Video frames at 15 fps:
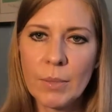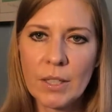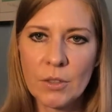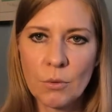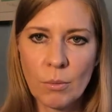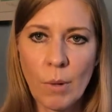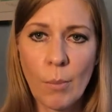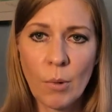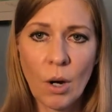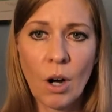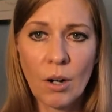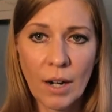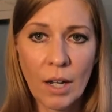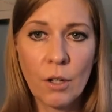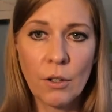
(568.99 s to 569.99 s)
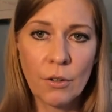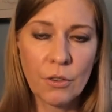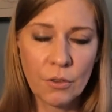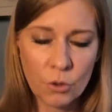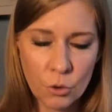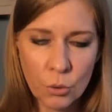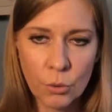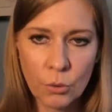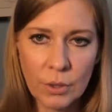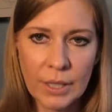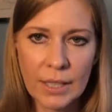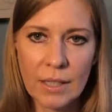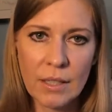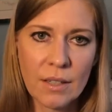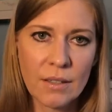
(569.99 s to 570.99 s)
because remember, our health truly
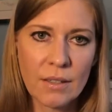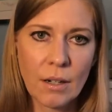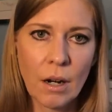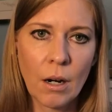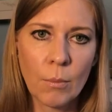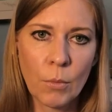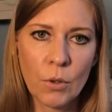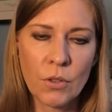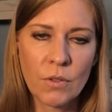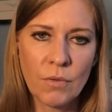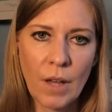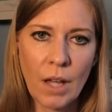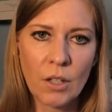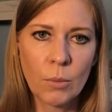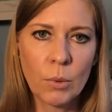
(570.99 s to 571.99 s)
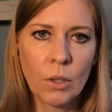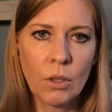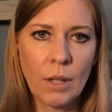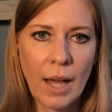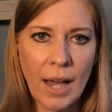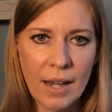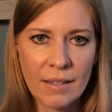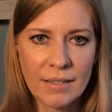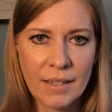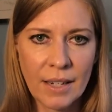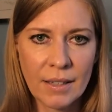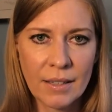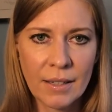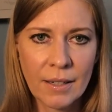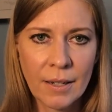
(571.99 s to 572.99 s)
is our most valuable asset.